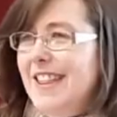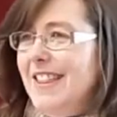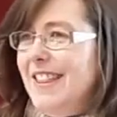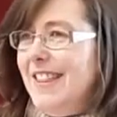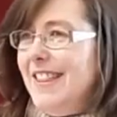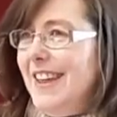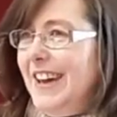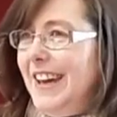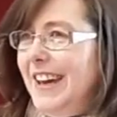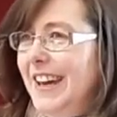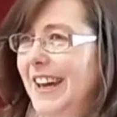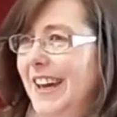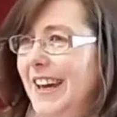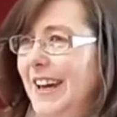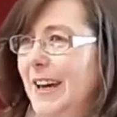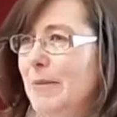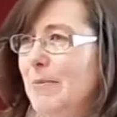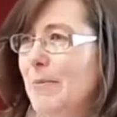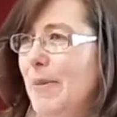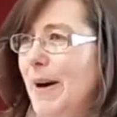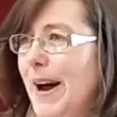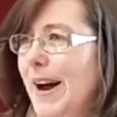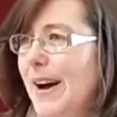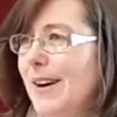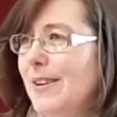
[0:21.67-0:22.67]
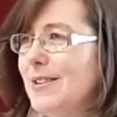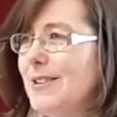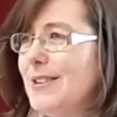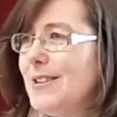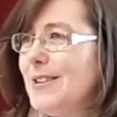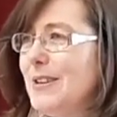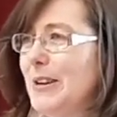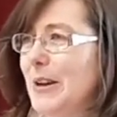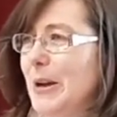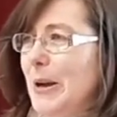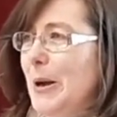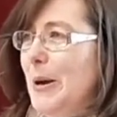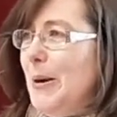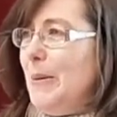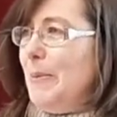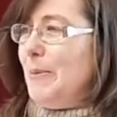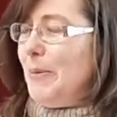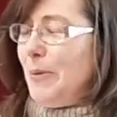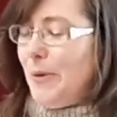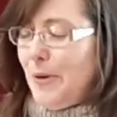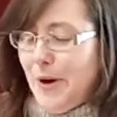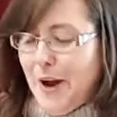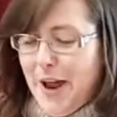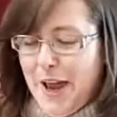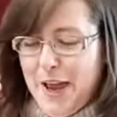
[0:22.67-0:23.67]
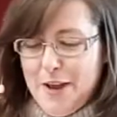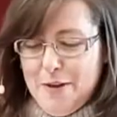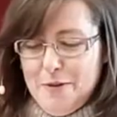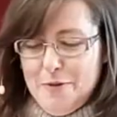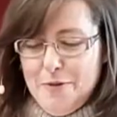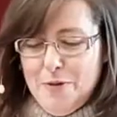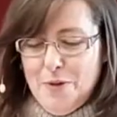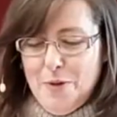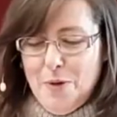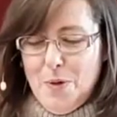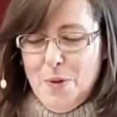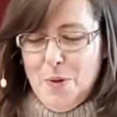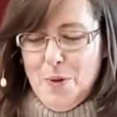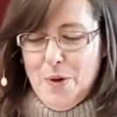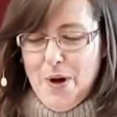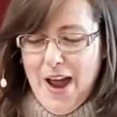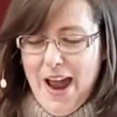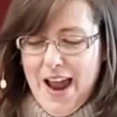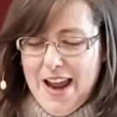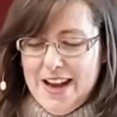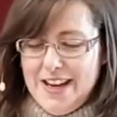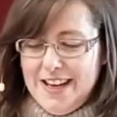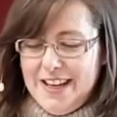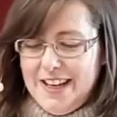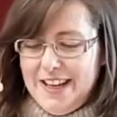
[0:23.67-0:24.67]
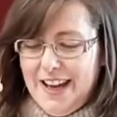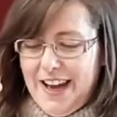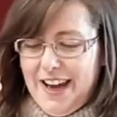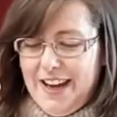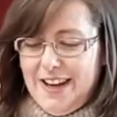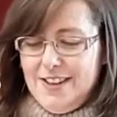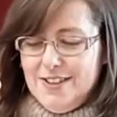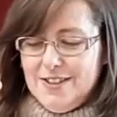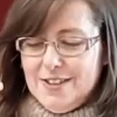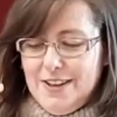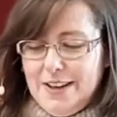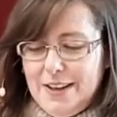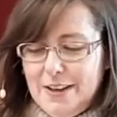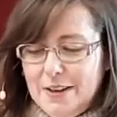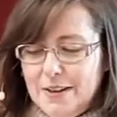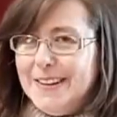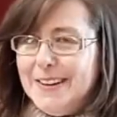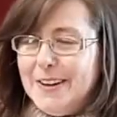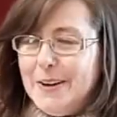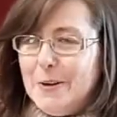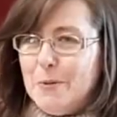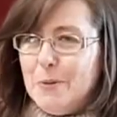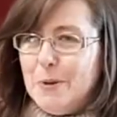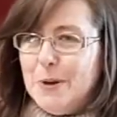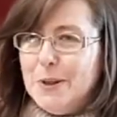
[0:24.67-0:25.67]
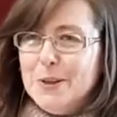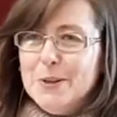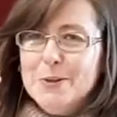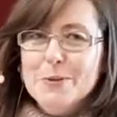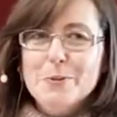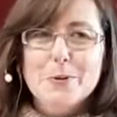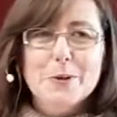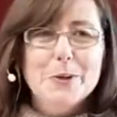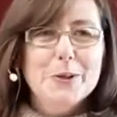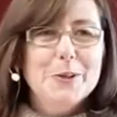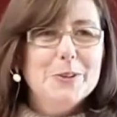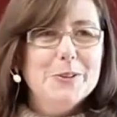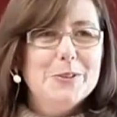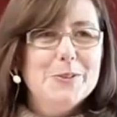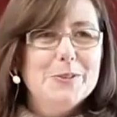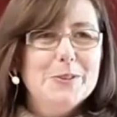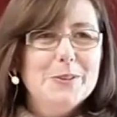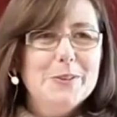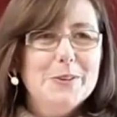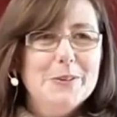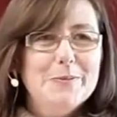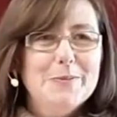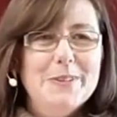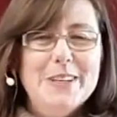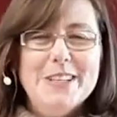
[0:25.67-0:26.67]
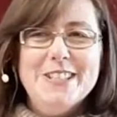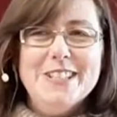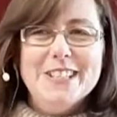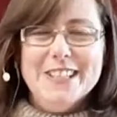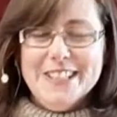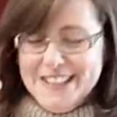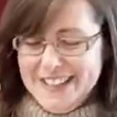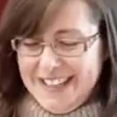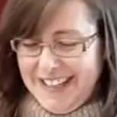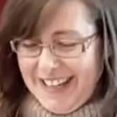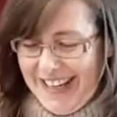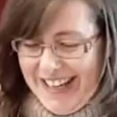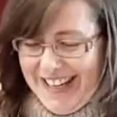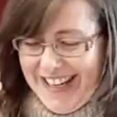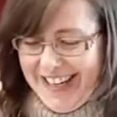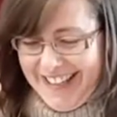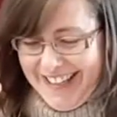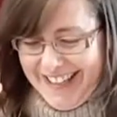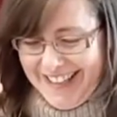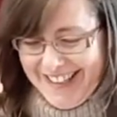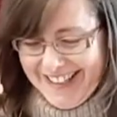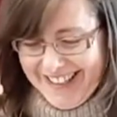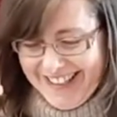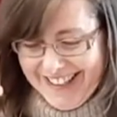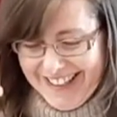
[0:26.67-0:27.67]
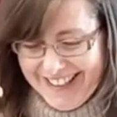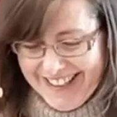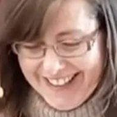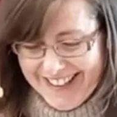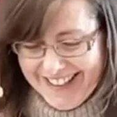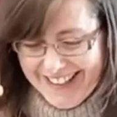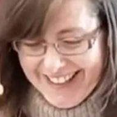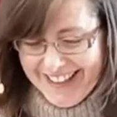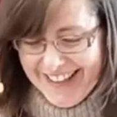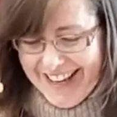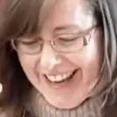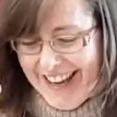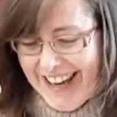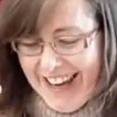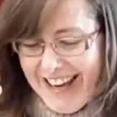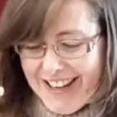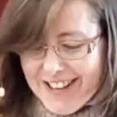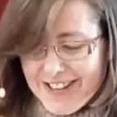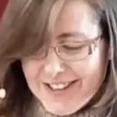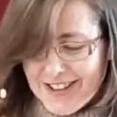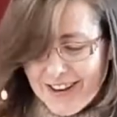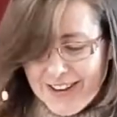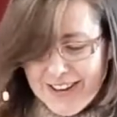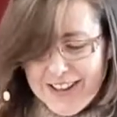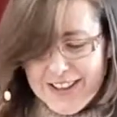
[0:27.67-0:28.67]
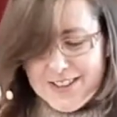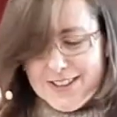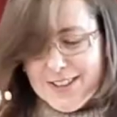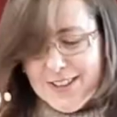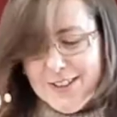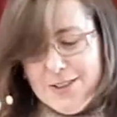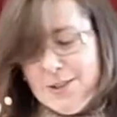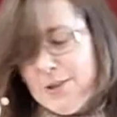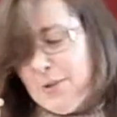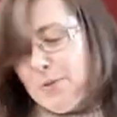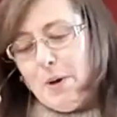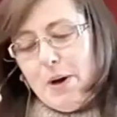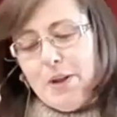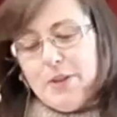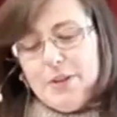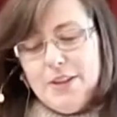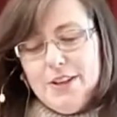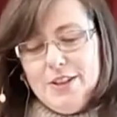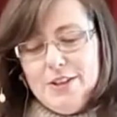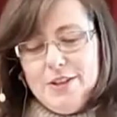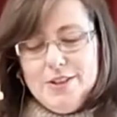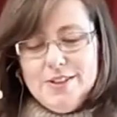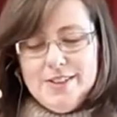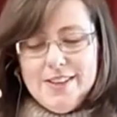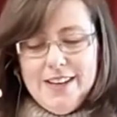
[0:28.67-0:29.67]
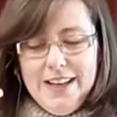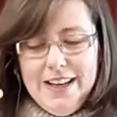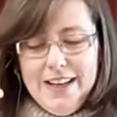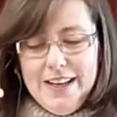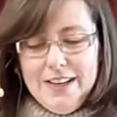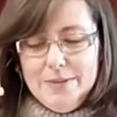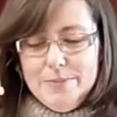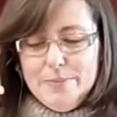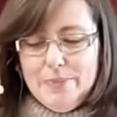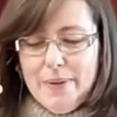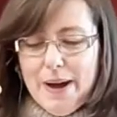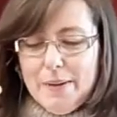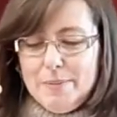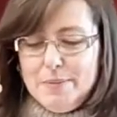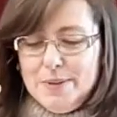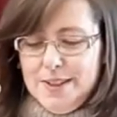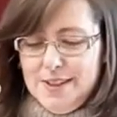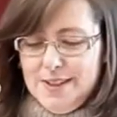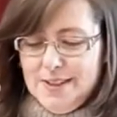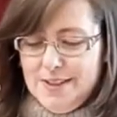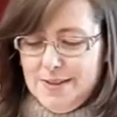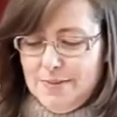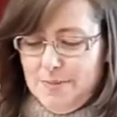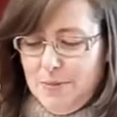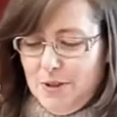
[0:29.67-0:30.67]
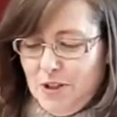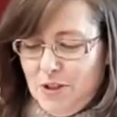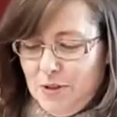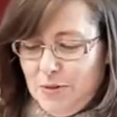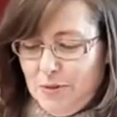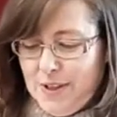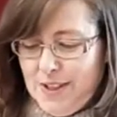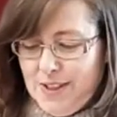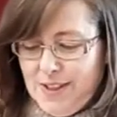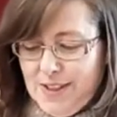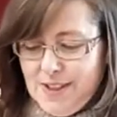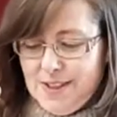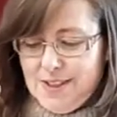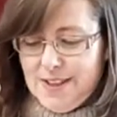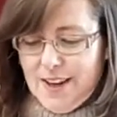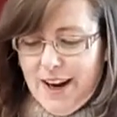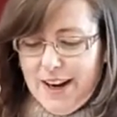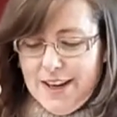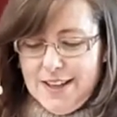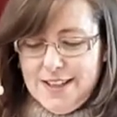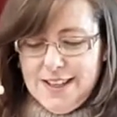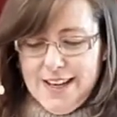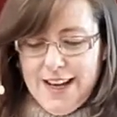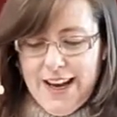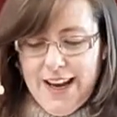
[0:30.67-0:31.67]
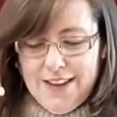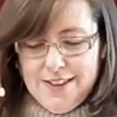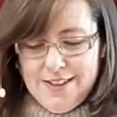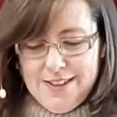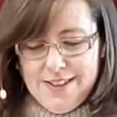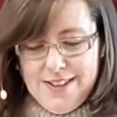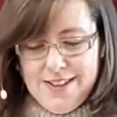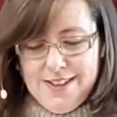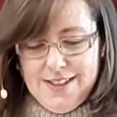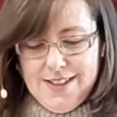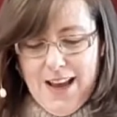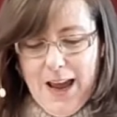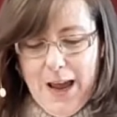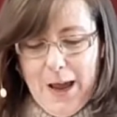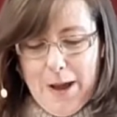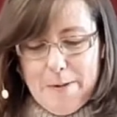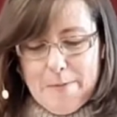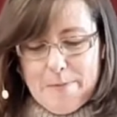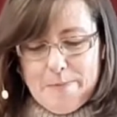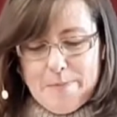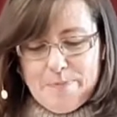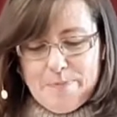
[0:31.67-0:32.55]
thinking about, praying for, and engaging with world mission. So listen to what the New Zealand Baptist Missionary Society has to say.